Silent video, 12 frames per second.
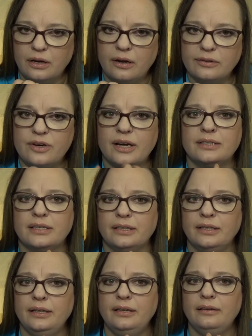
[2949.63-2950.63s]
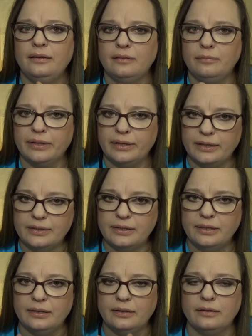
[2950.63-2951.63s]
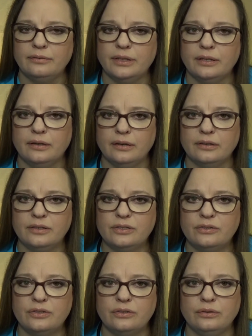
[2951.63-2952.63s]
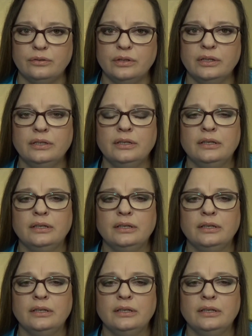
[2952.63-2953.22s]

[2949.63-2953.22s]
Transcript: contractility, the ability of the heart to